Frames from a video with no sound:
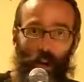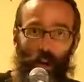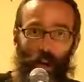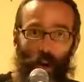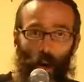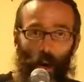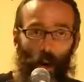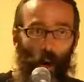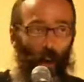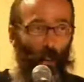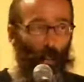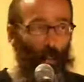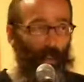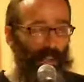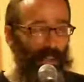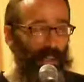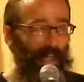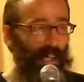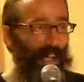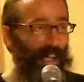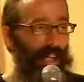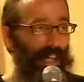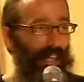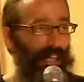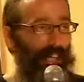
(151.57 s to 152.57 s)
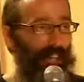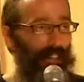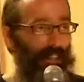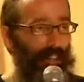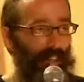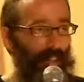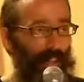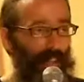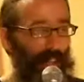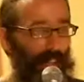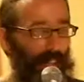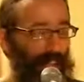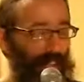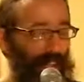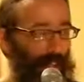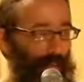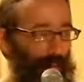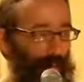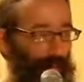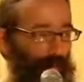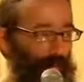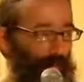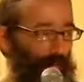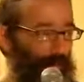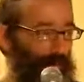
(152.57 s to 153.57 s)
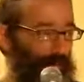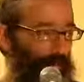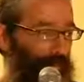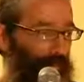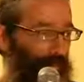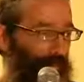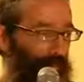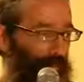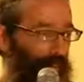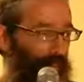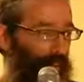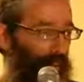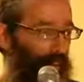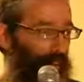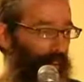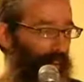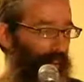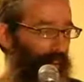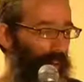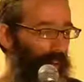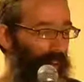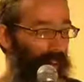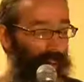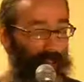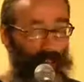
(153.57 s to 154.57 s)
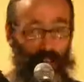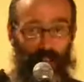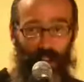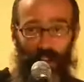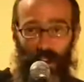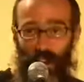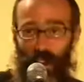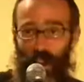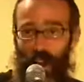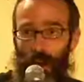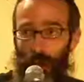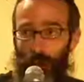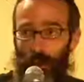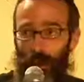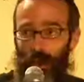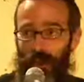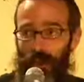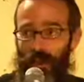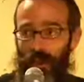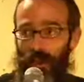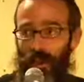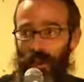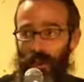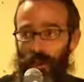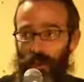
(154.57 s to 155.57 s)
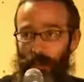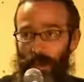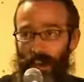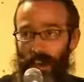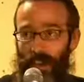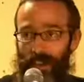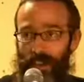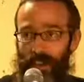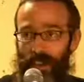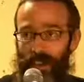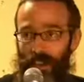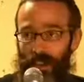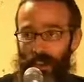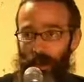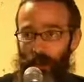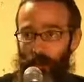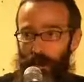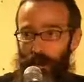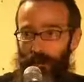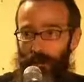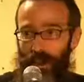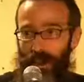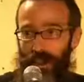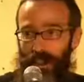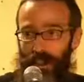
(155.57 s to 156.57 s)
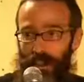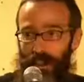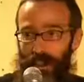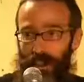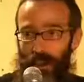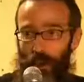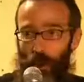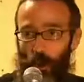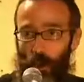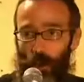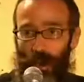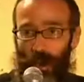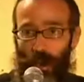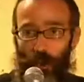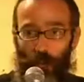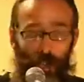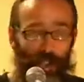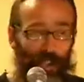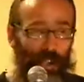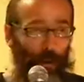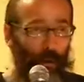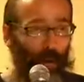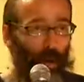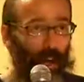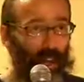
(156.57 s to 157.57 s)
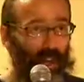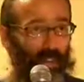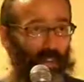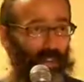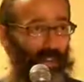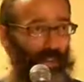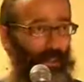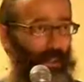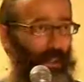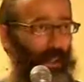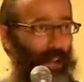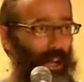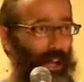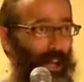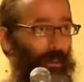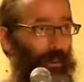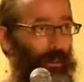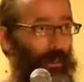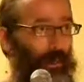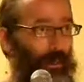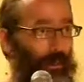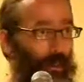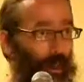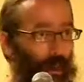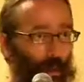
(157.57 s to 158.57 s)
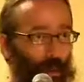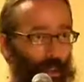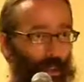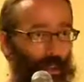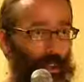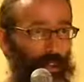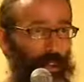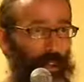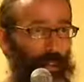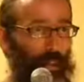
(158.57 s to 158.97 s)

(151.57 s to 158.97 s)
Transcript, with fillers: Open like, um, I haven't done a lot of martial arts, but I did a little bit of Aikido, and I really wanted to learn how to roll.